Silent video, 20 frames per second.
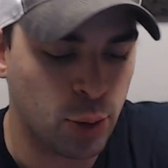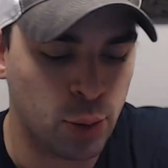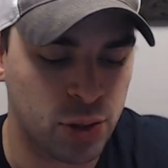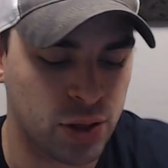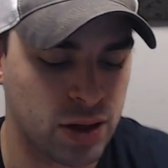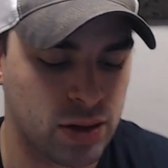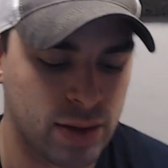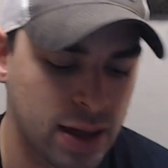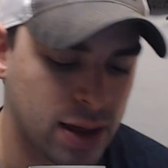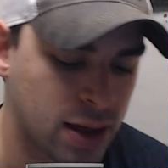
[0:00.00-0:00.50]

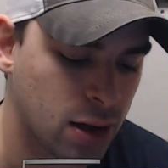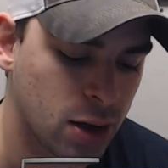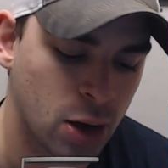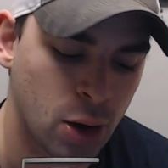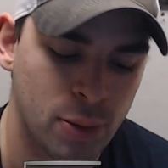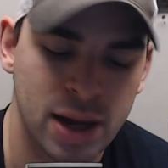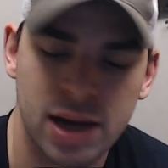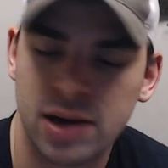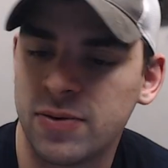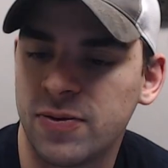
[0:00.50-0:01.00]
think they can
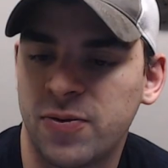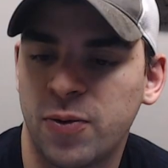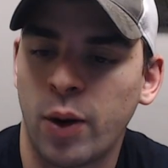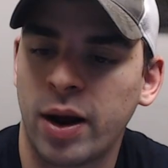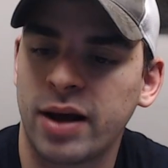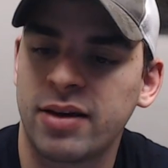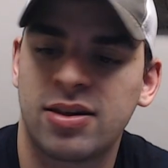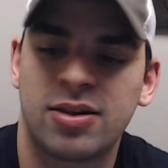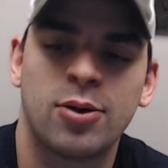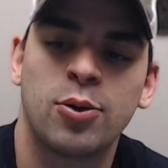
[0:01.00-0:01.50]
go 8-4.
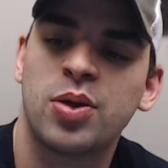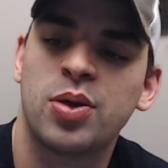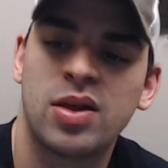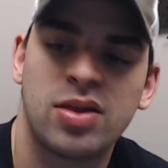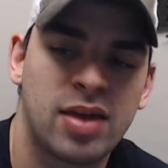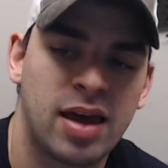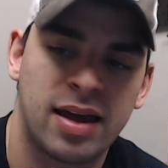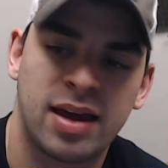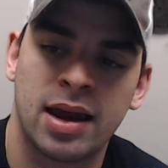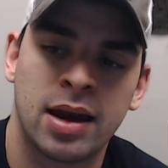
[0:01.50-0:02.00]
I still
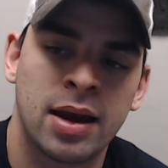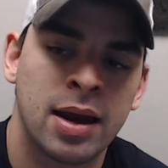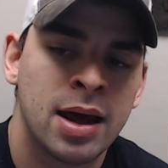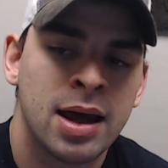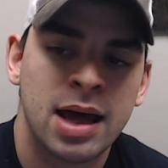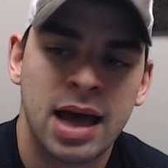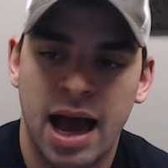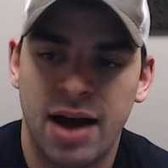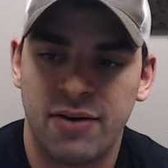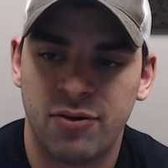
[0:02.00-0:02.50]
think they can
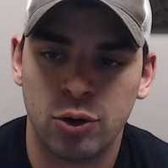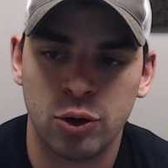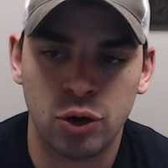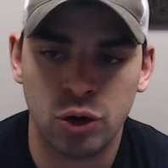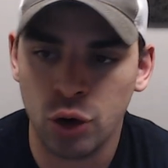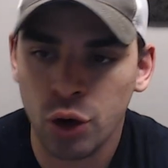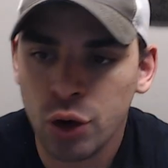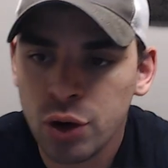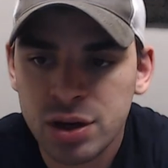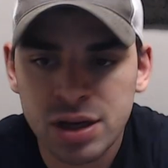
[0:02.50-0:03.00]
have a
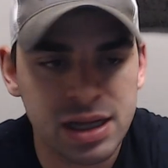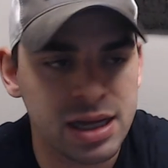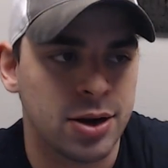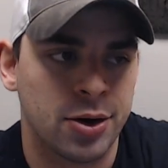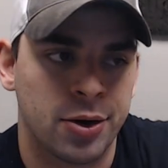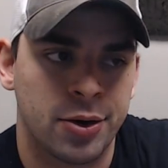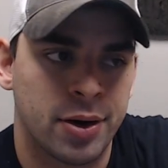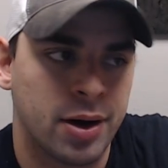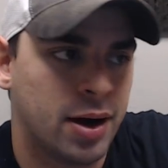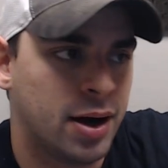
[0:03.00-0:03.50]
good
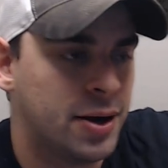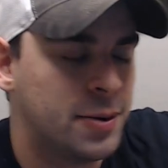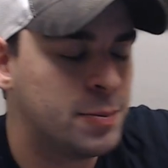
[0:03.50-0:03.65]
year.